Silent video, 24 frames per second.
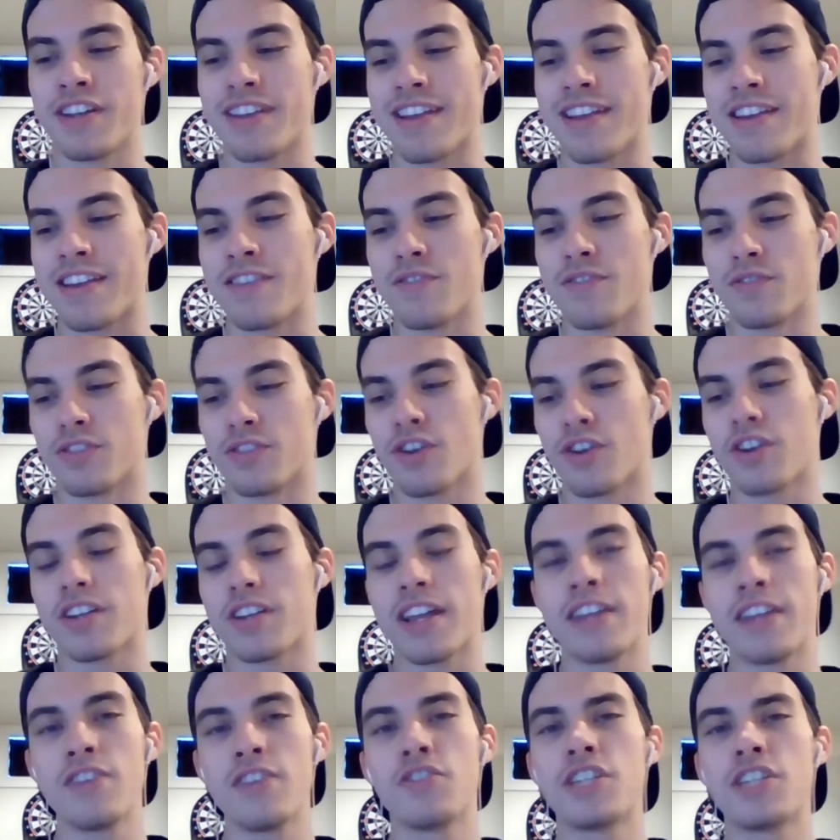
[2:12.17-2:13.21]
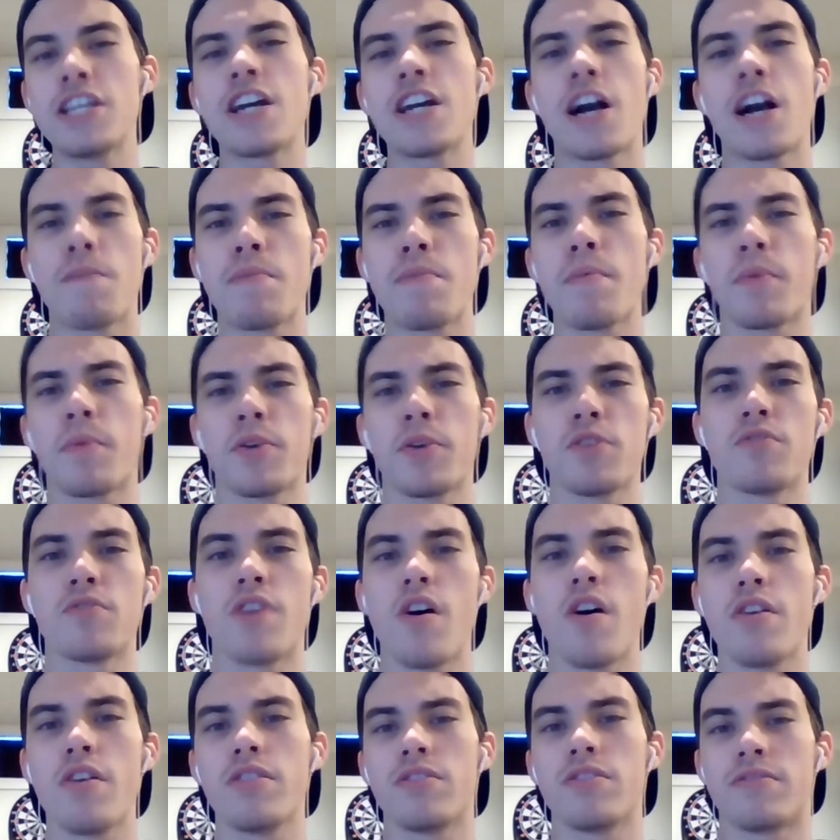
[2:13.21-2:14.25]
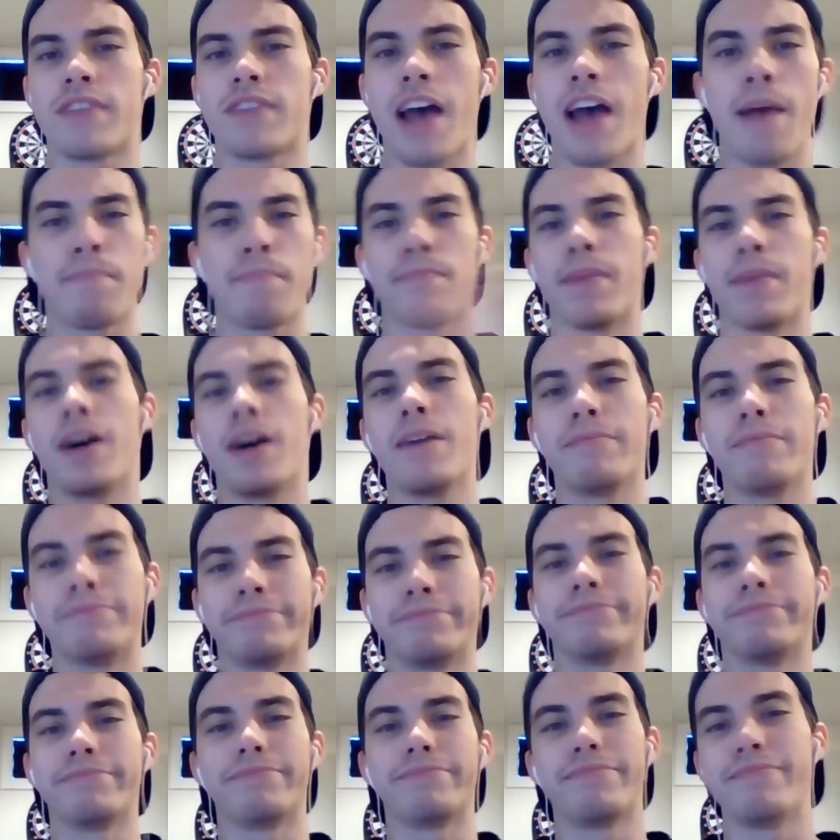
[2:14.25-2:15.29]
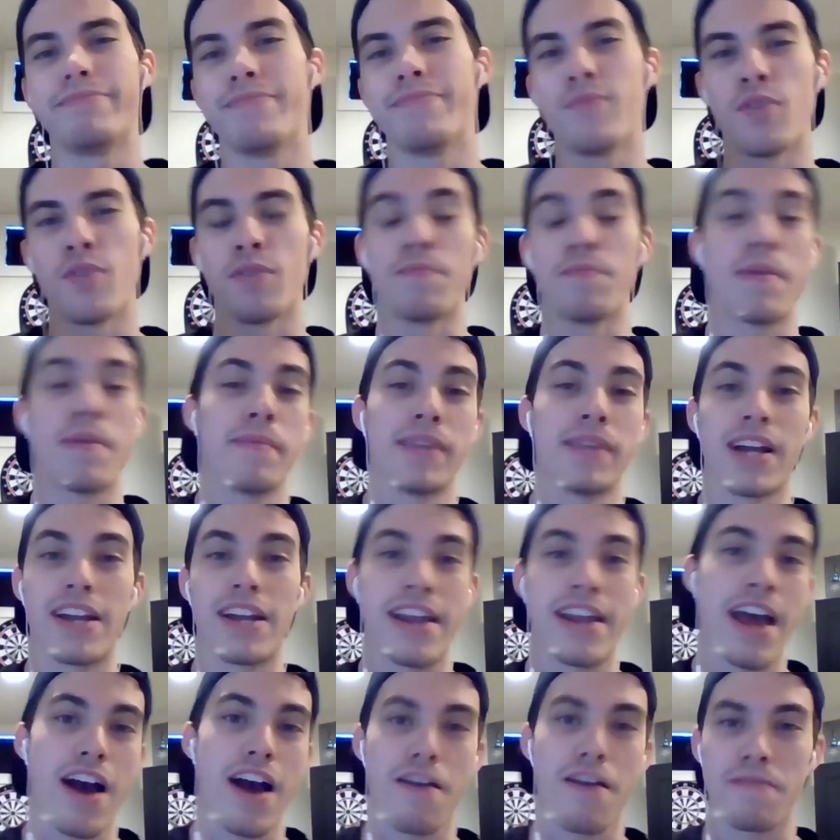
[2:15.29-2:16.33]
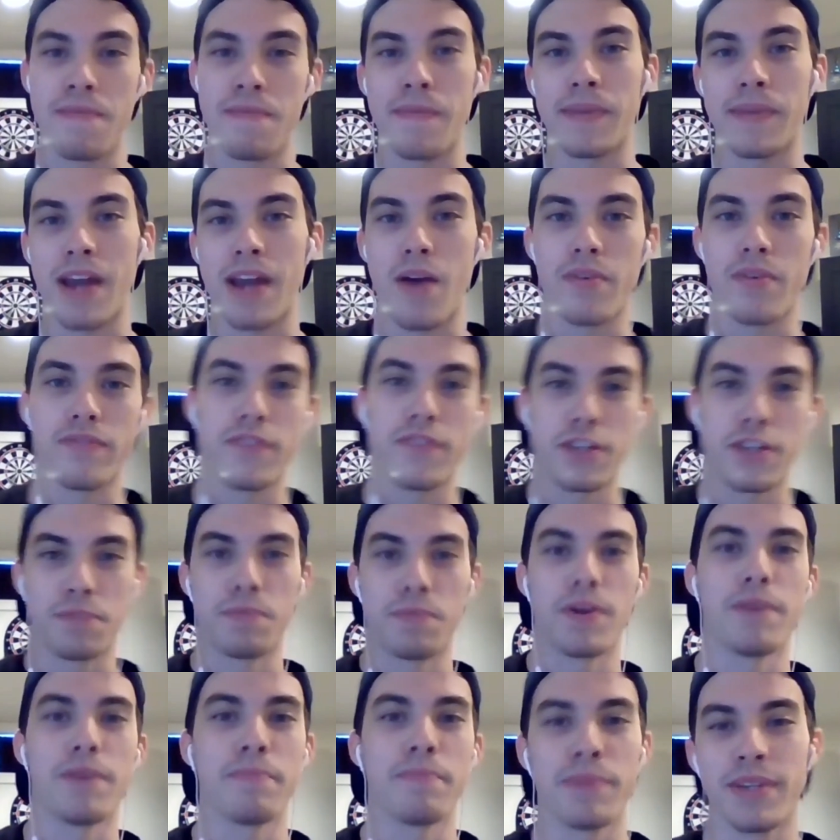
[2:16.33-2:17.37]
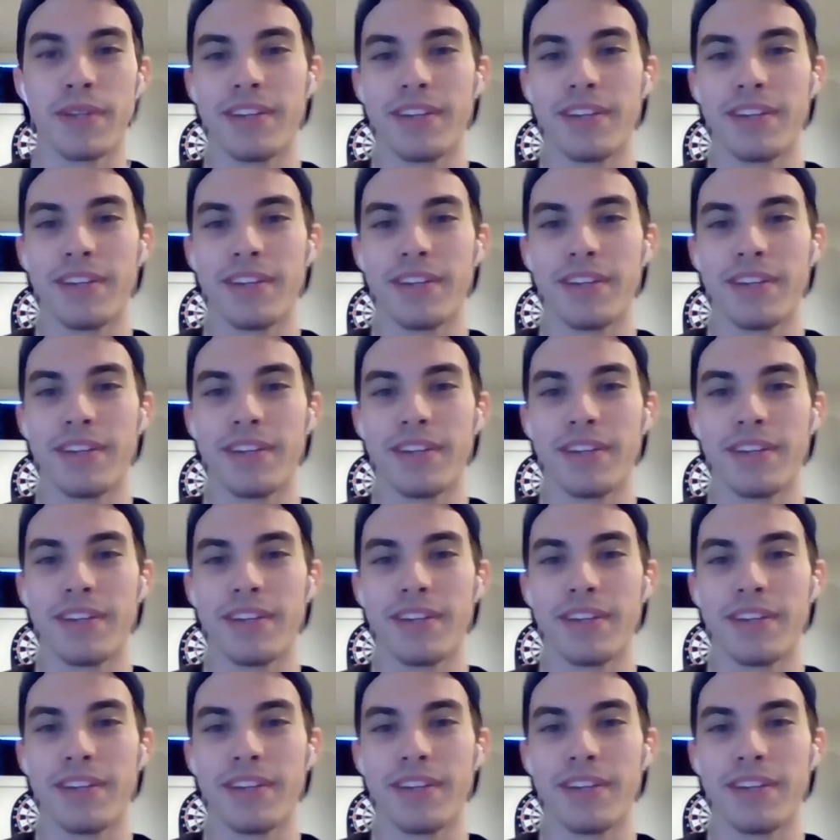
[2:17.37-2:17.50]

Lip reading: and you start, and you see a couple people, you dap them up, and well, maybe not now, or maybe now we fist bump, but